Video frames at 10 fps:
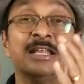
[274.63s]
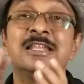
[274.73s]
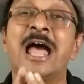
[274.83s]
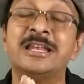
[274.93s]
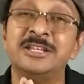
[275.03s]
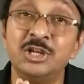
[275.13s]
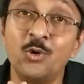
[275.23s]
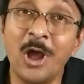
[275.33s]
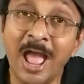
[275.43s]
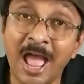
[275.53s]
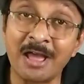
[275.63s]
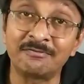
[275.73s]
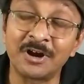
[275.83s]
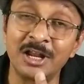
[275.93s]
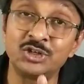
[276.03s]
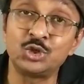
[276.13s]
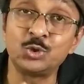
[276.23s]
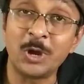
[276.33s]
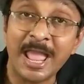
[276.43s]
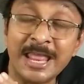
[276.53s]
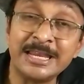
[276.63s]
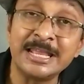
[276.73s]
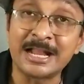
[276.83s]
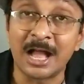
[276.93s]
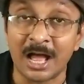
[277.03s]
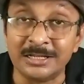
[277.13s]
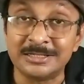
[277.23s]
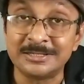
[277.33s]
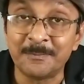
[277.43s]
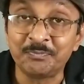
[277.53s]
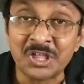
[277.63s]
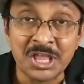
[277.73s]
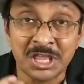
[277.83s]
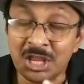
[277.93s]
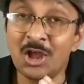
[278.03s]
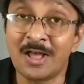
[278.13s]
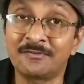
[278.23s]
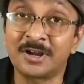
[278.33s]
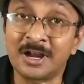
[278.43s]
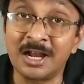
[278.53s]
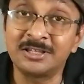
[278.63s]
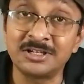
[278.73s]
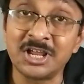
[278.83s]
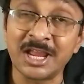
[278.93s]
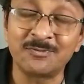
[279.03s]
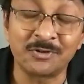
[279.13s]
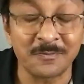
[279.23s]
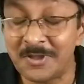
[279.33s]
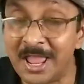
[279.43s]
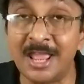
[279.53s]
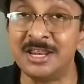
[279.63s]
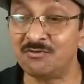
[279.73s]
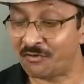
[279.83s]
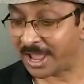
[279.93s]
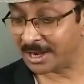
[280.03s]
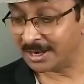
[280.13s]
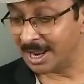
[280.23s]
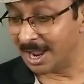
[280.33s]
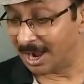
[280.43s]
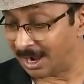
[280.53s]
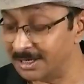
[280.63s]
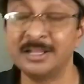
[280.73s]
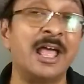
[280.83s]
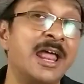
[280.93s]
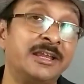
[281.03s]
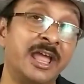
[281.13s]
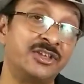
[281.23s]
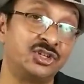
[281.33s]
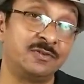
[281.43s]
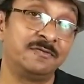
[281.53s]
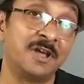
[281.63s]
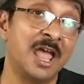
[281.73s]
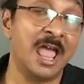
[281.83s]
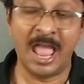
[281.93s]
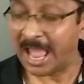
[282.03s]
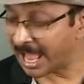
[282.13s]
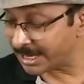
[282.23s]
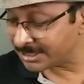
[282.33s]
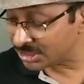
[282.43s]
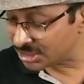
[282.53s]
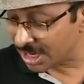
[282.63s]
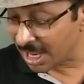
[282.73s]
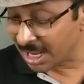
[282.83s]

that you have cut to any card. You have cut the deck from anywhere under the handkerchief and